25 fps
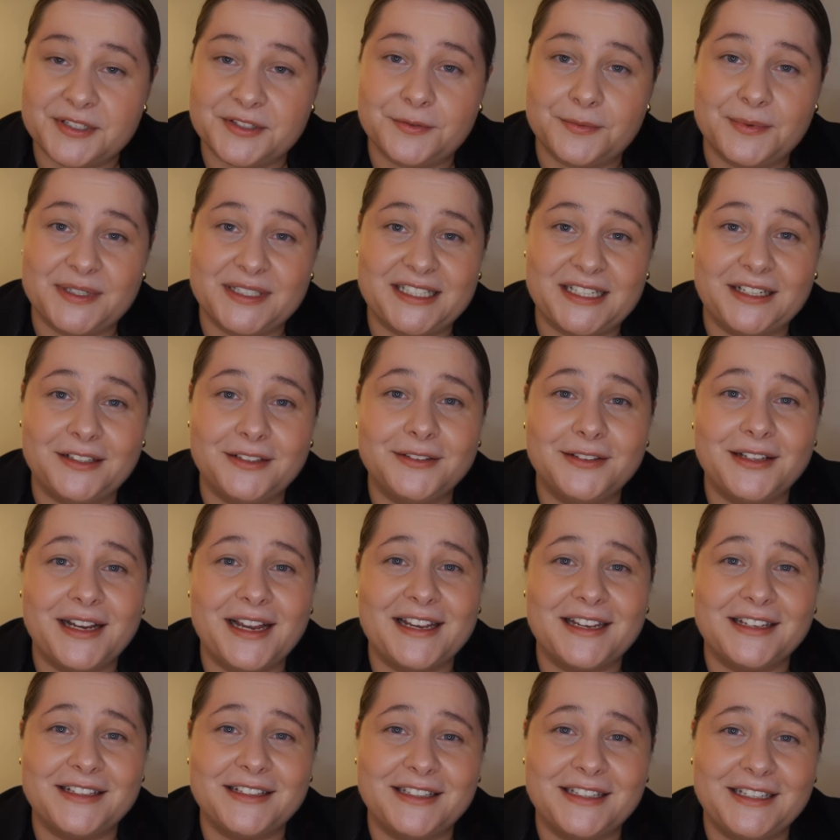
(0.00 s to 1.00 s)
to my channel
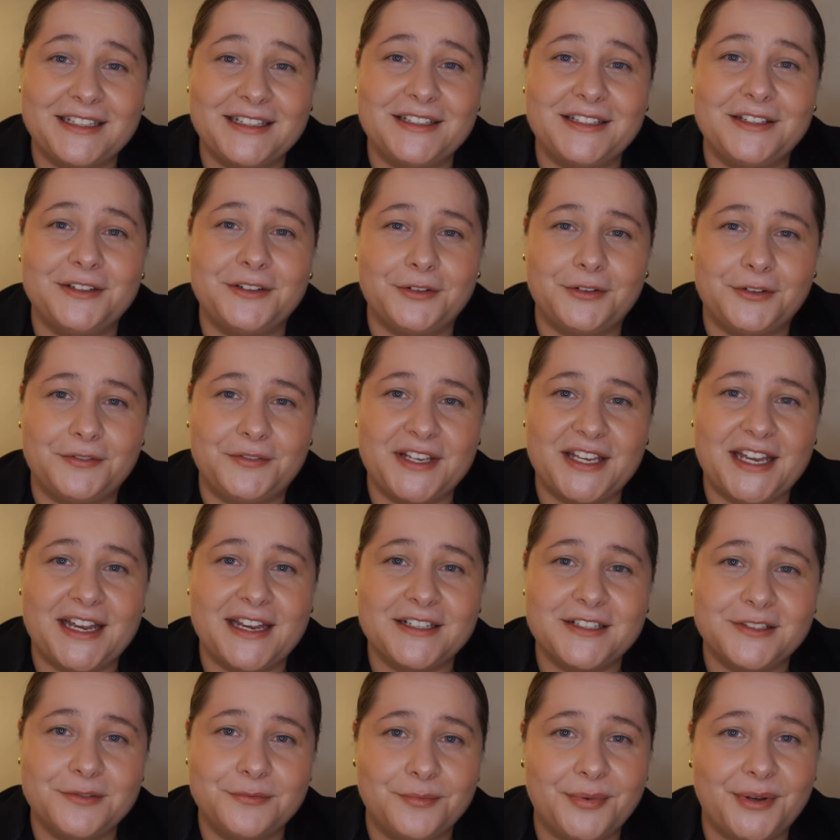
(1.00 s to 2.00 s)
and click the
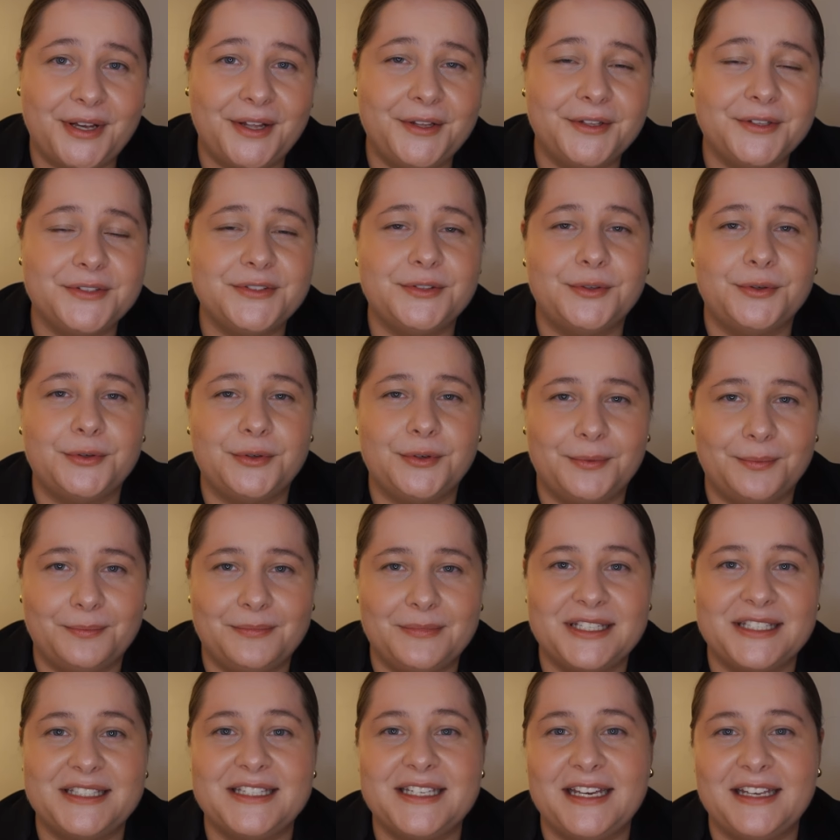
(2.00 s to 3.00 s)
notification bell so you don't
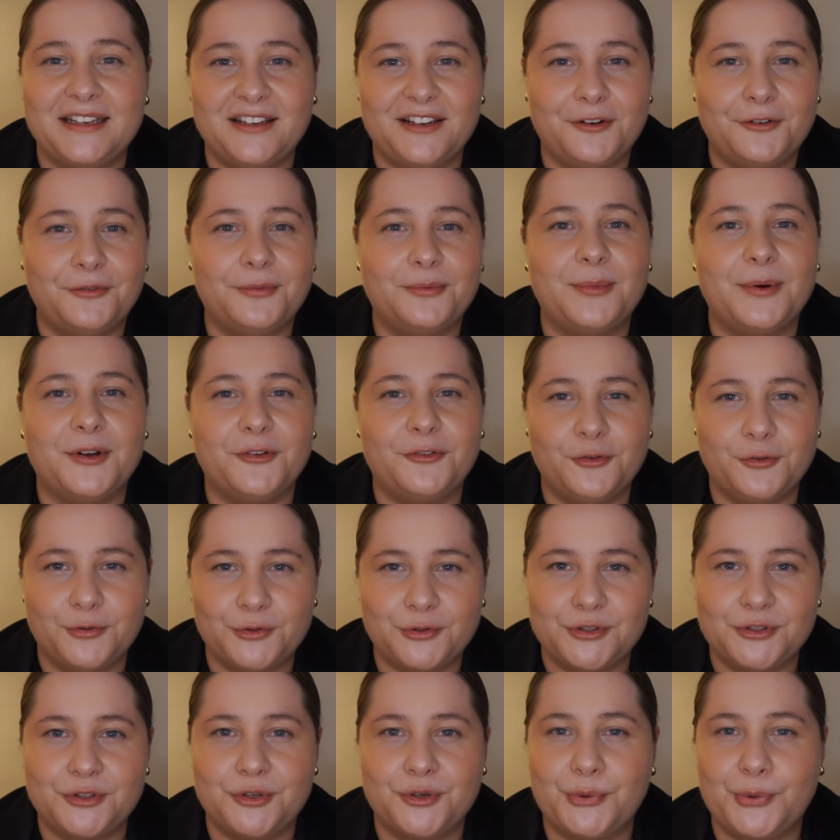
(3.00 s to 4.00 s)
miss any of my
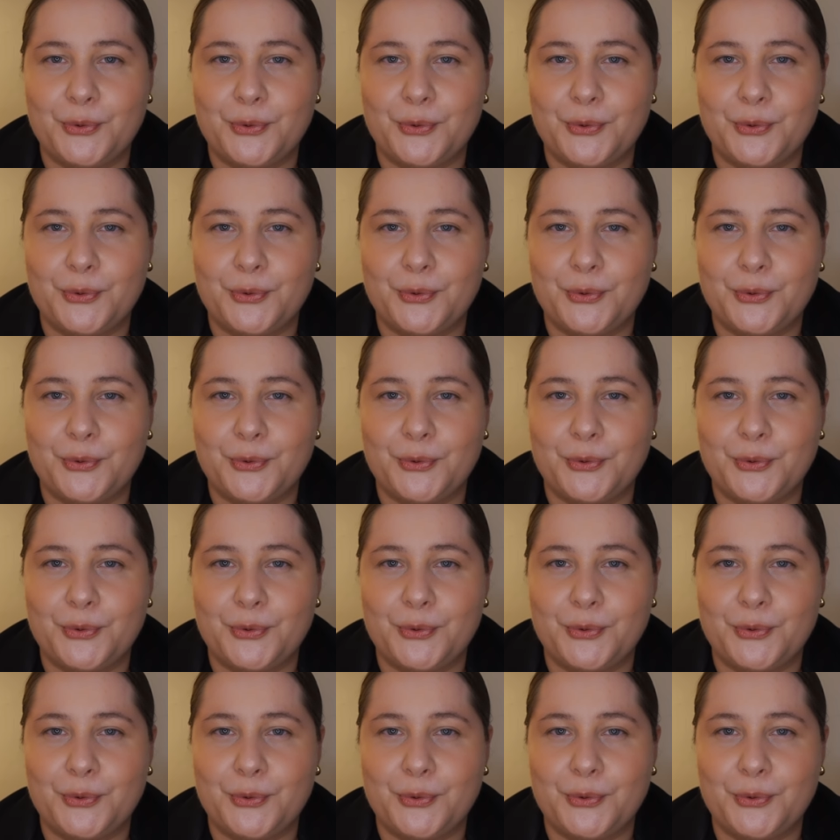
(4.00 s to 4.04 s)
future